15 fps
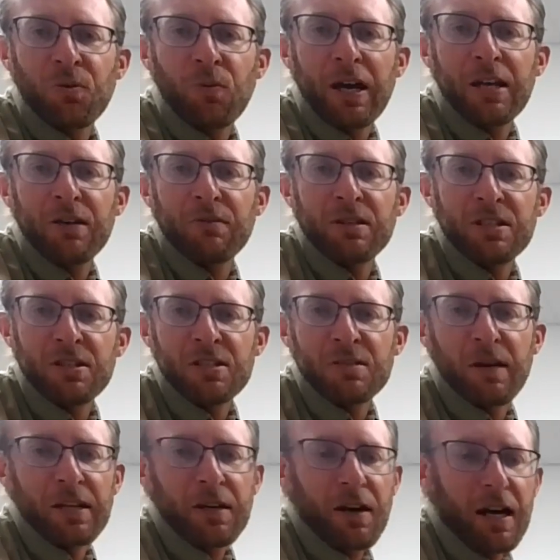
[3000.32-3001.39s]
a way to reduce
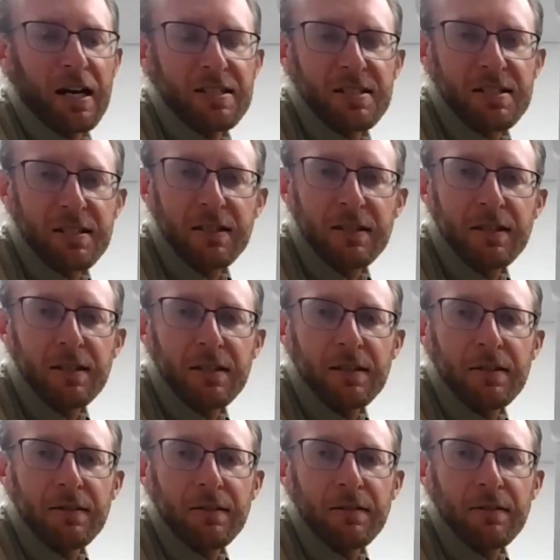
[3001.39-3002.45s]
my cost.
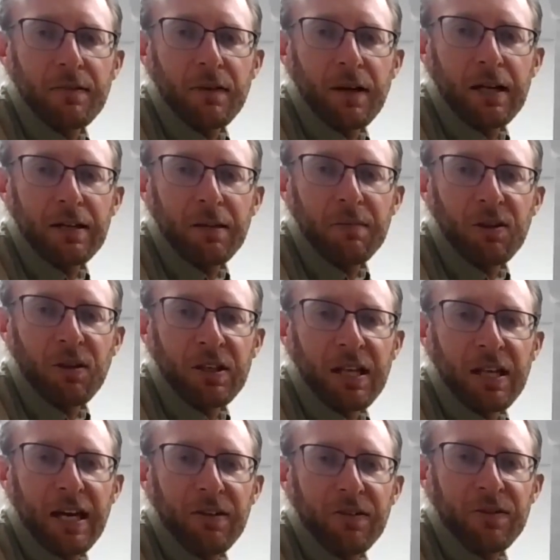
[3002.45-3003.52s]
All right, let me look
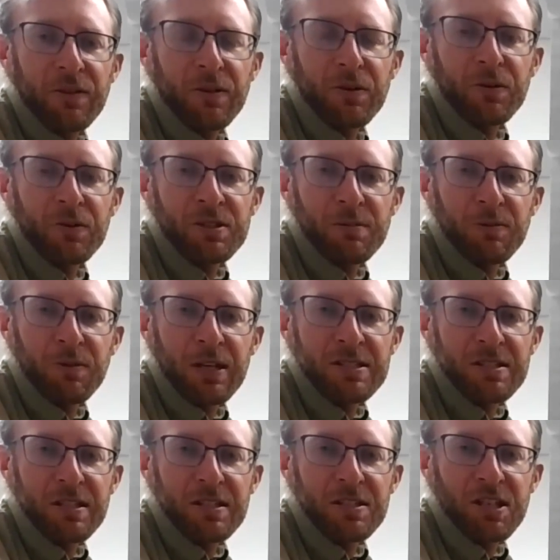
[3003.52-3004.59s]
out through some of the
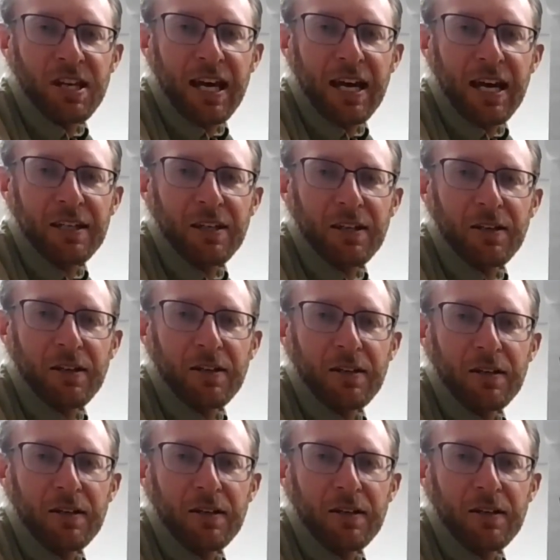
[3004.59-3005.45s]
rest of the chat here.